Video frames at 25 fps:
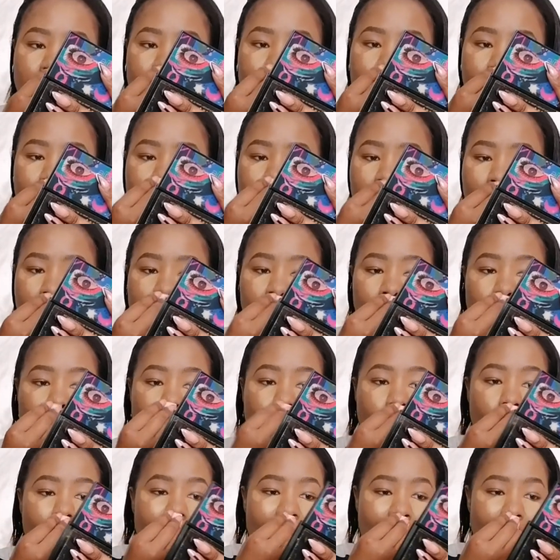to actually go
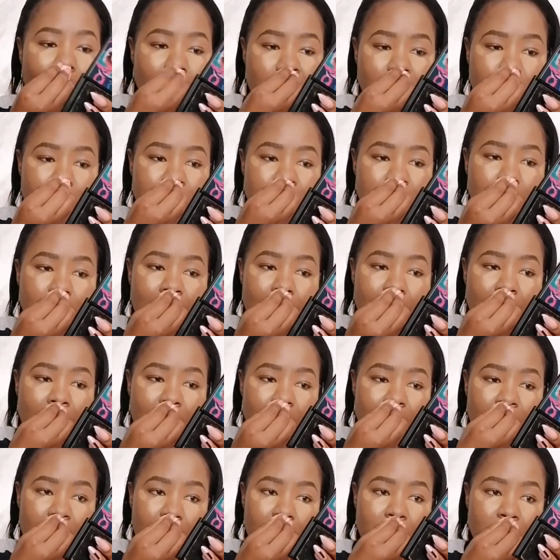wild
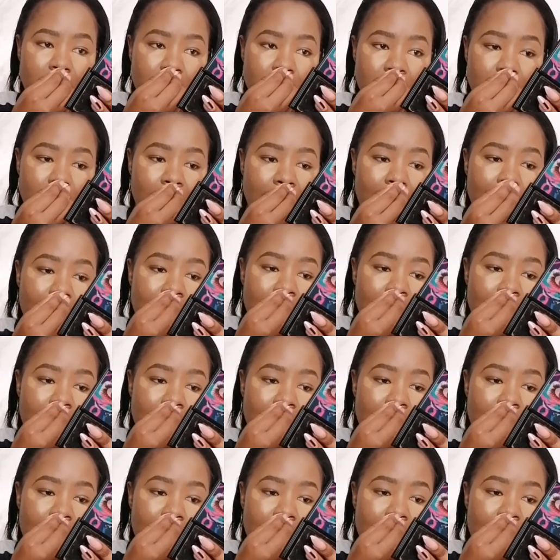and